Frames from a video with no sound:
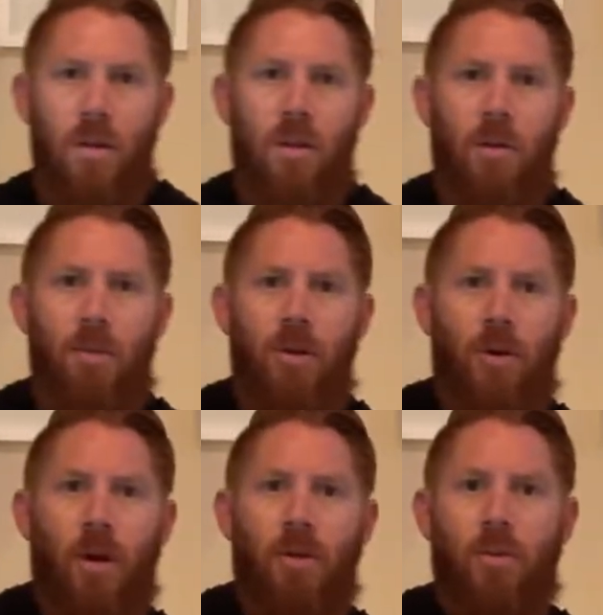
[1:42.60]
Let me know
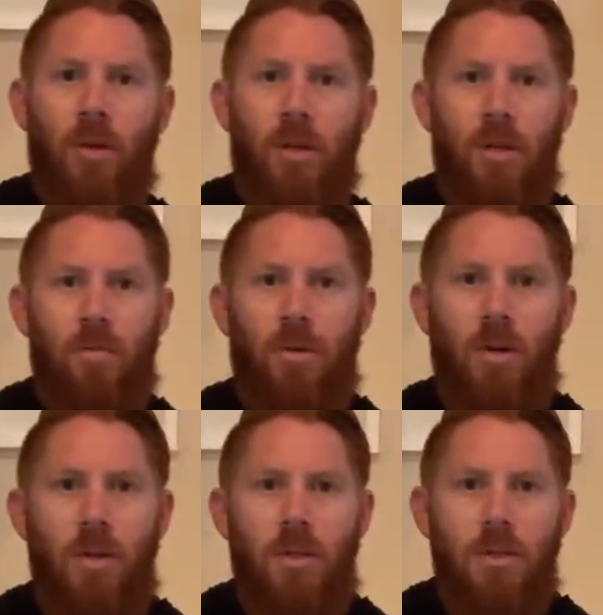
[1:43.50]
how your weekend
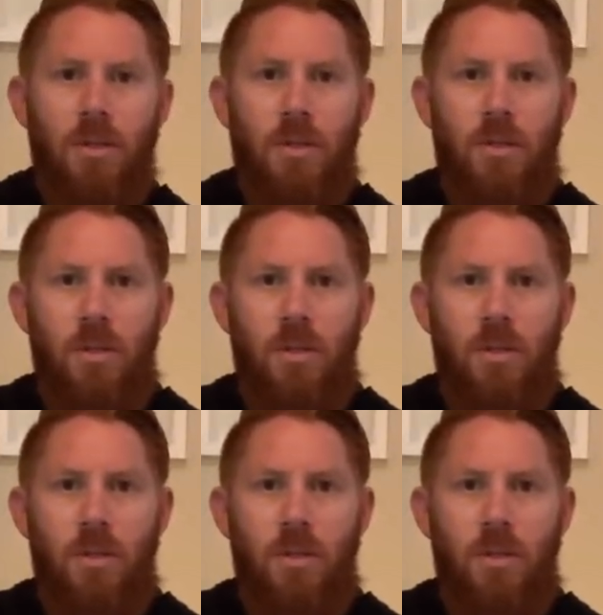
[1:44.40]
was.